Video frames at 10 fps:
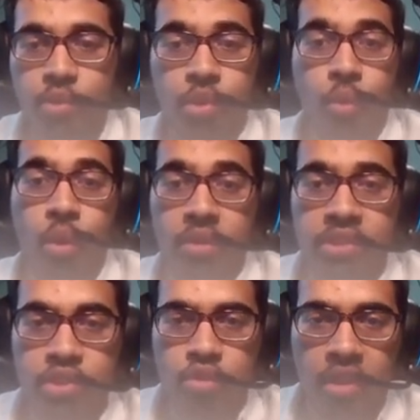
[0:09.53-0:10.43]
So the
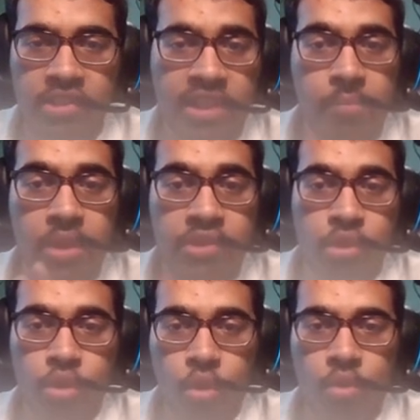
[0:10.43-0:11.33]
the draw taking place
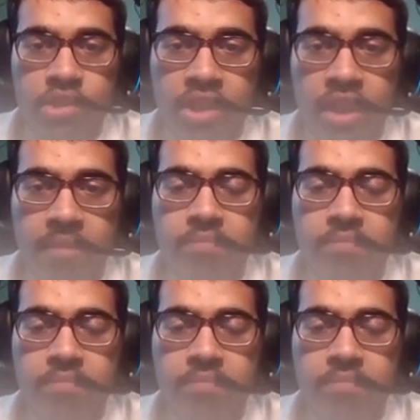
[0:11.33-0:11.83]
on Thursday.